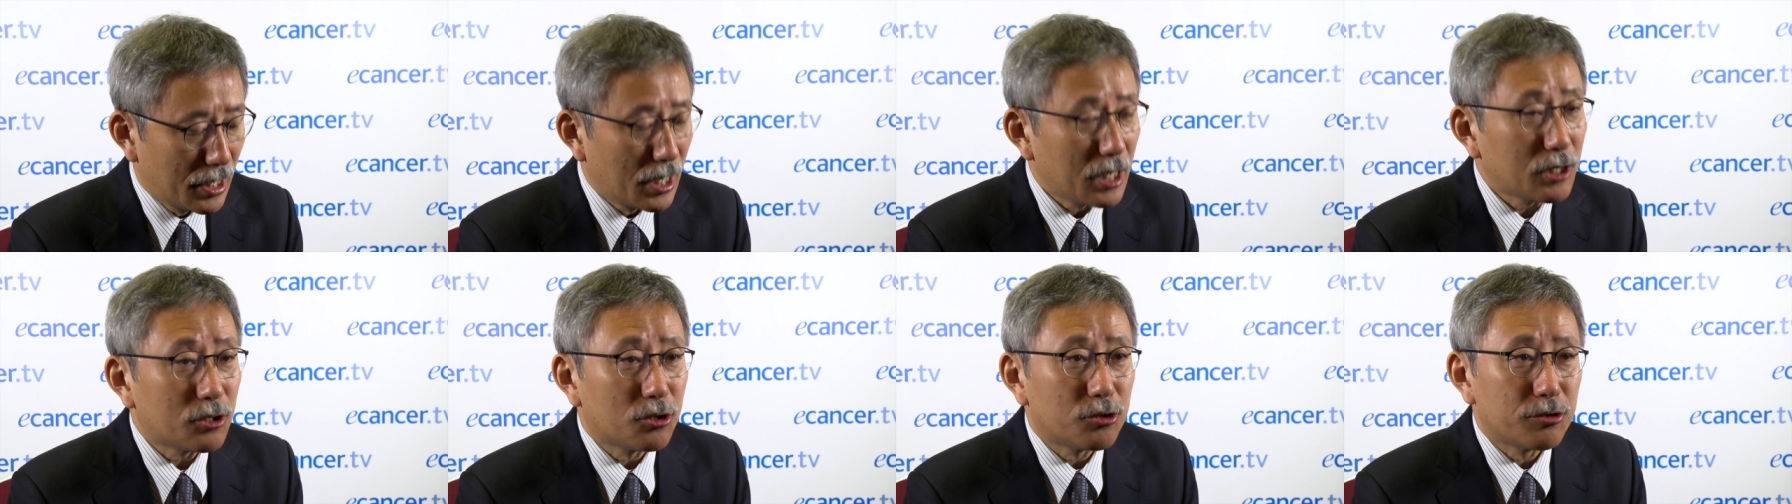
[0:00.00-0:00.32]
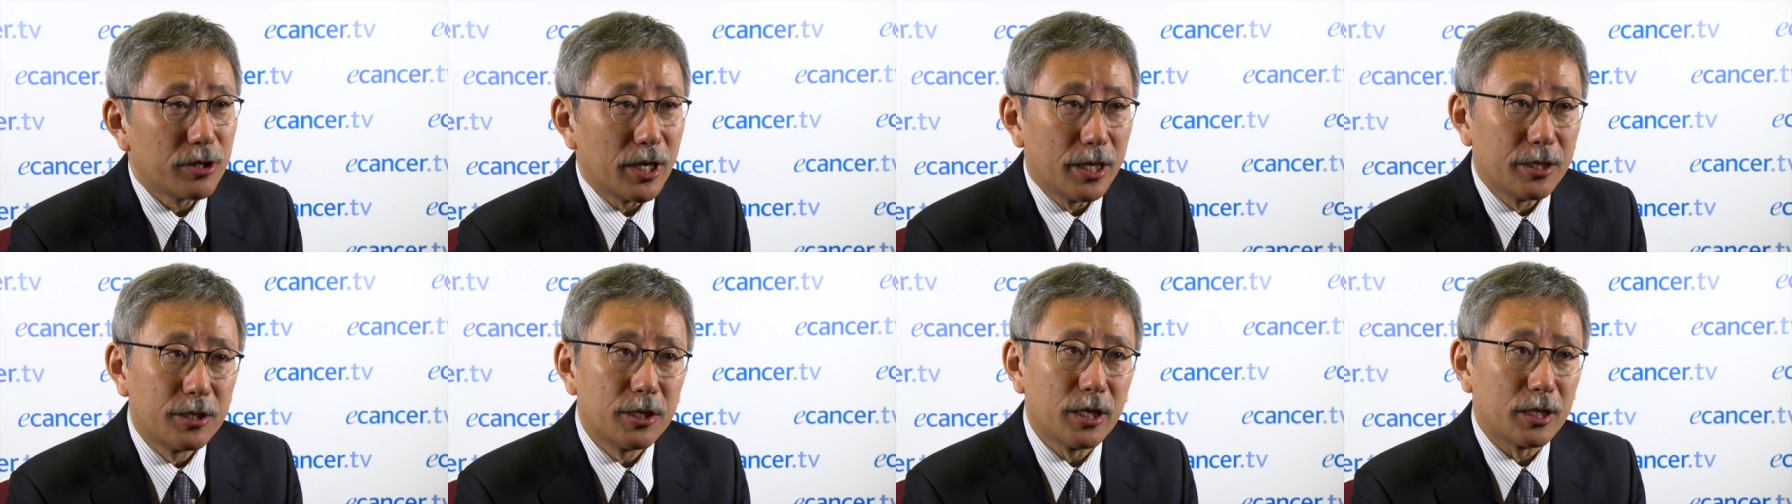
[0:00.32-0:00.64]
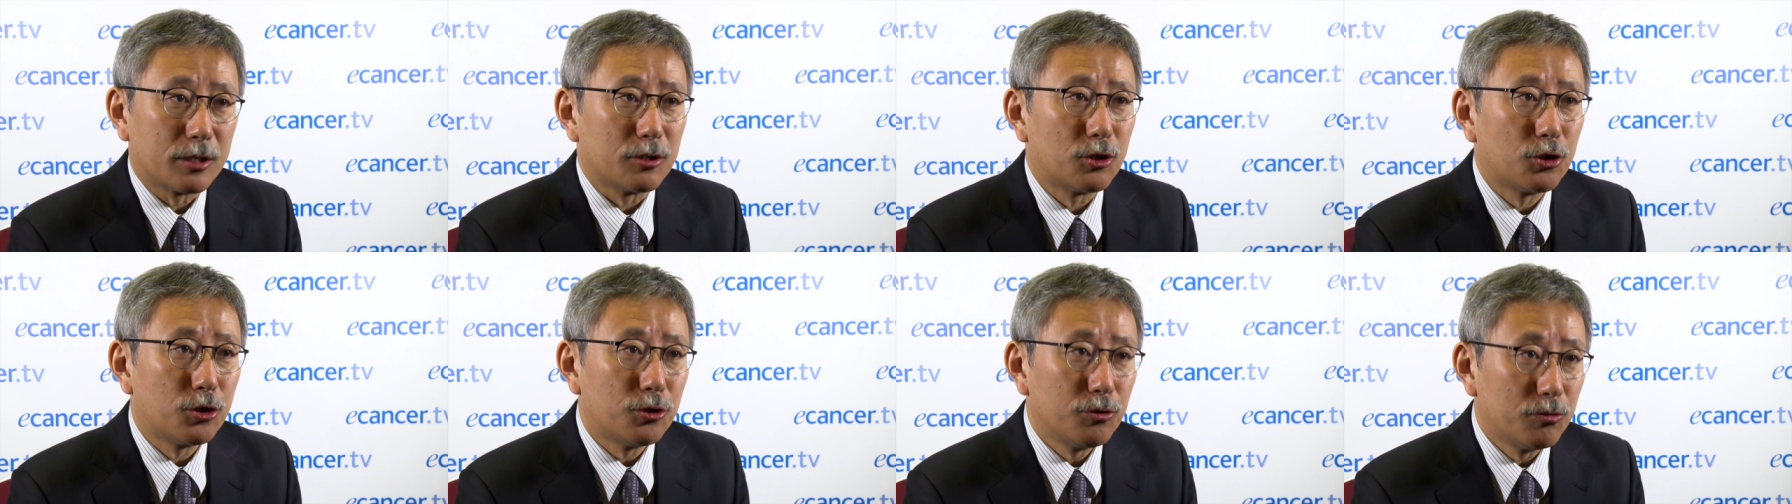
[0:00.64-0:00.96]
X-ray
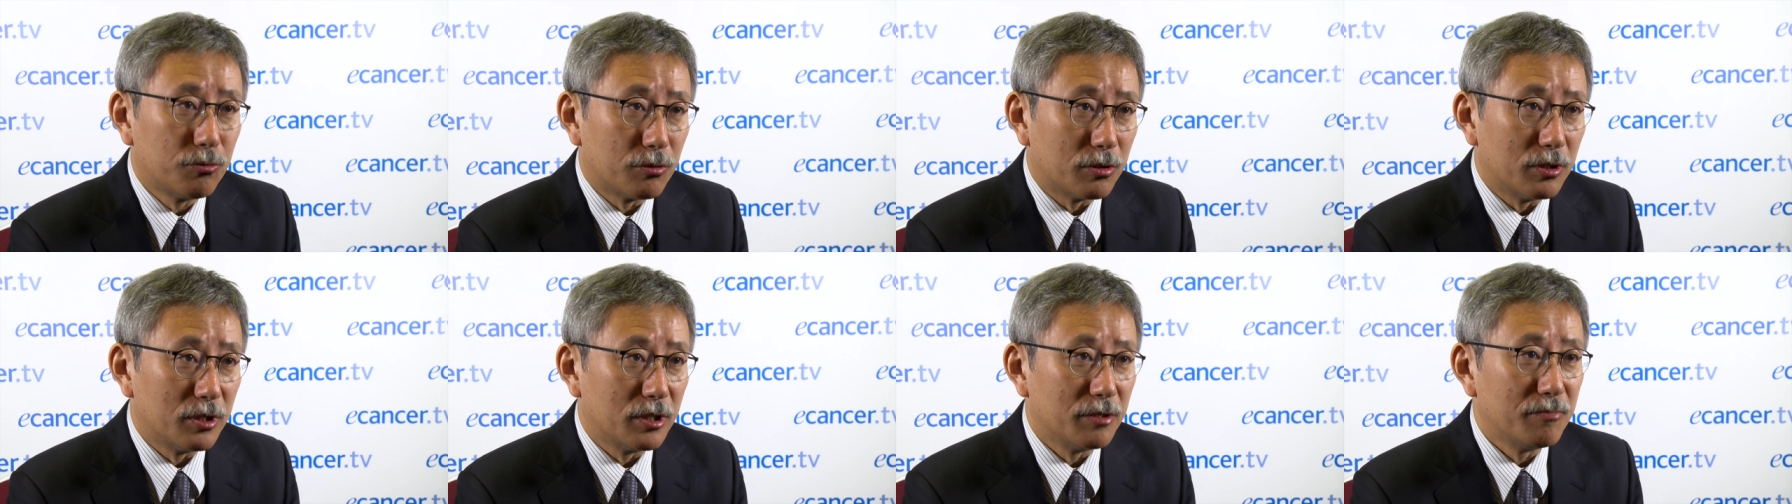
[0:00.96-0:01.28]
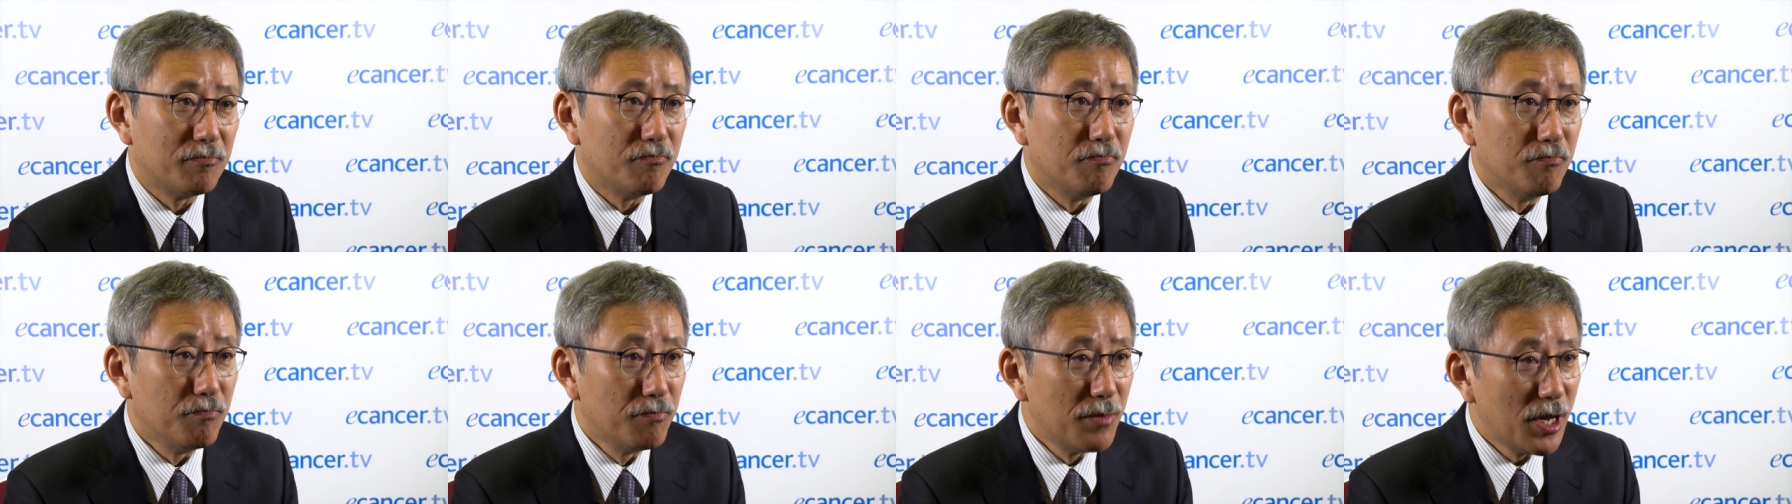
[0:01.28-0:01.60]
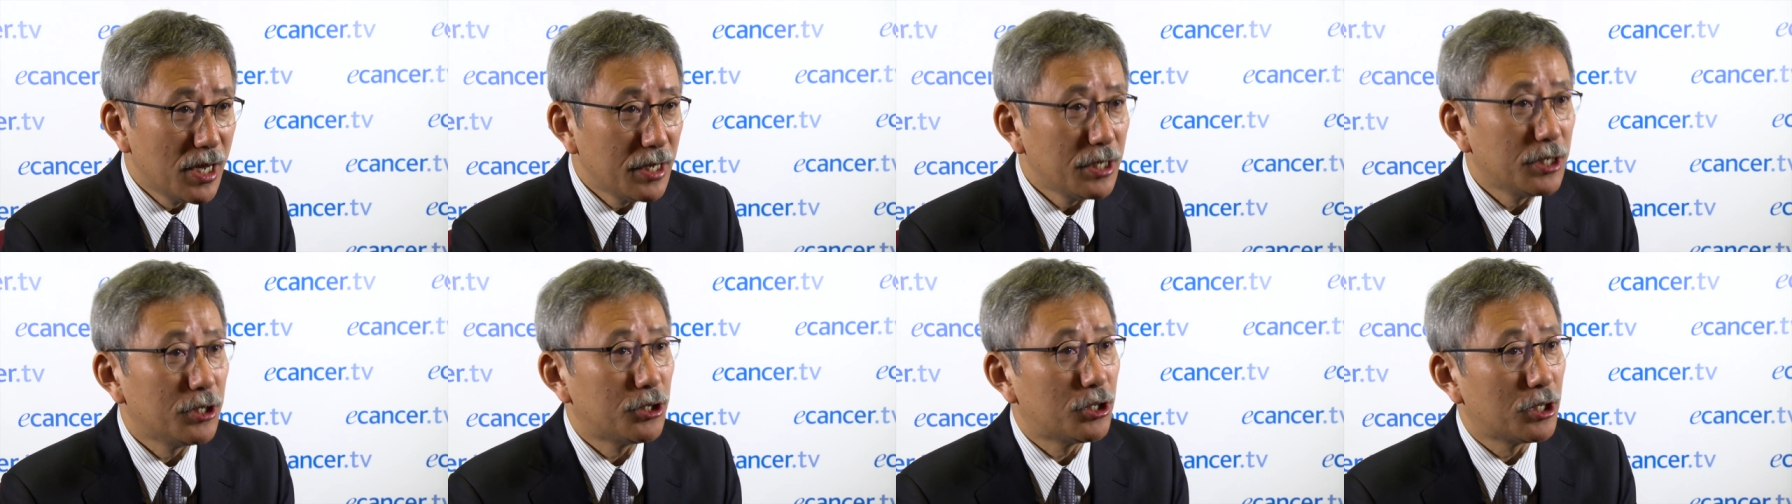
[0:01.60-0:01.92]
can cure
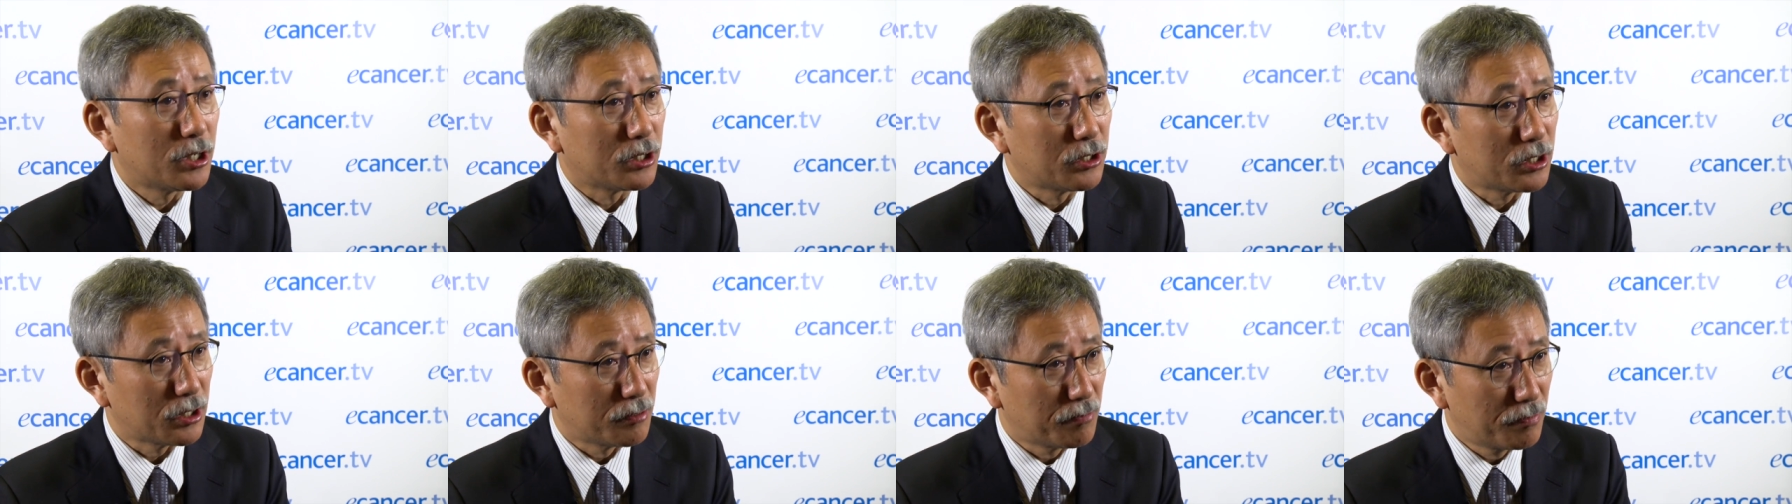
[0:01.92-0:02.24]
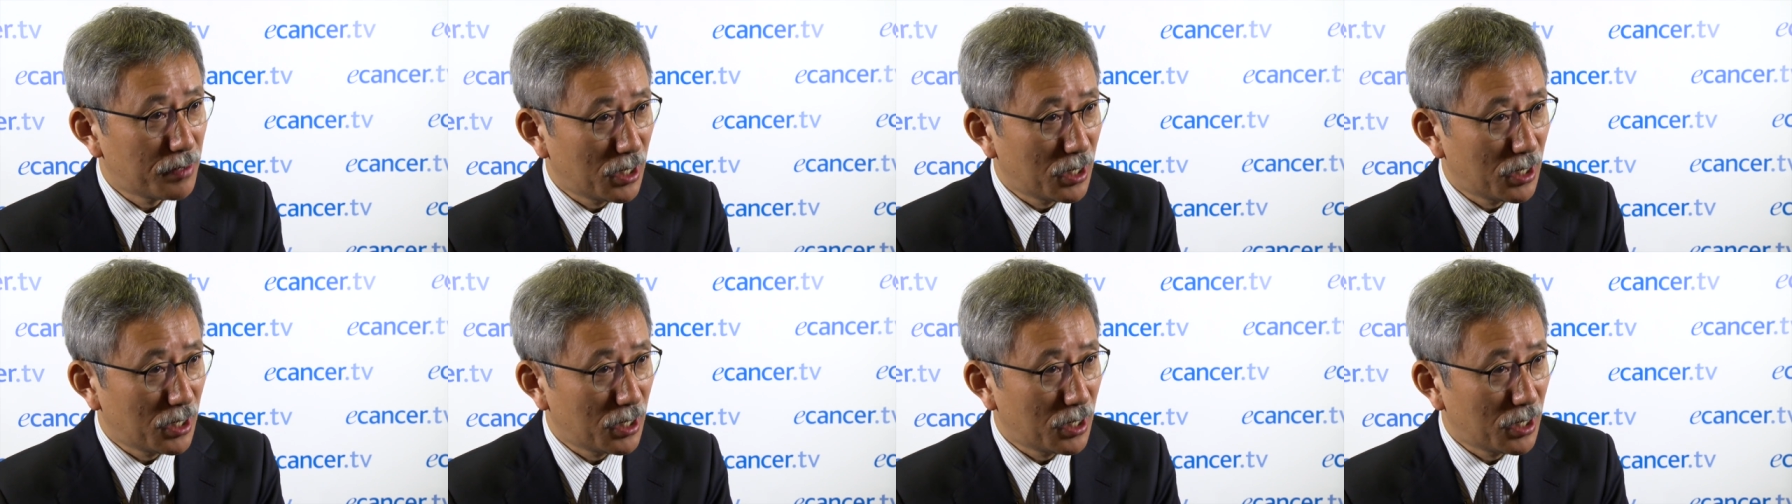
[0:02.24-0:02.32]
many cancer